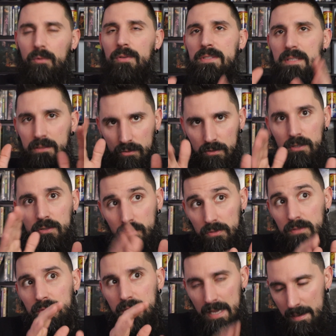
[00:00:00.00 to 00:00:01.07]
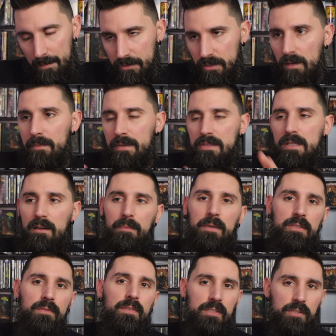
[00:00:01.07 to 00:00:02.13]
Well, it's exclusive to Amazon, but it's got a
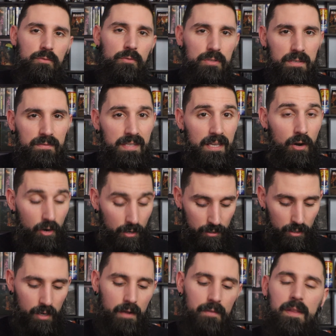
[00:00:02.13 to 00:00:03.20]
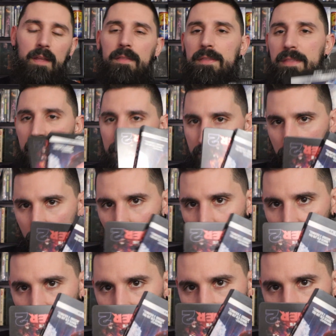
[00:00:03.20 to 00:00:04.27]
bunch of exclusives that aren't on these 2
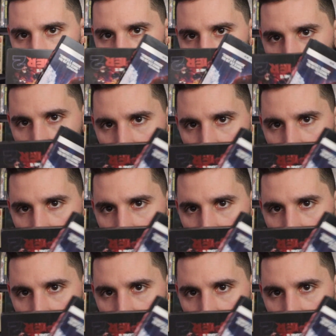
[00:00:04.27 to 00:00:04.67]
releases.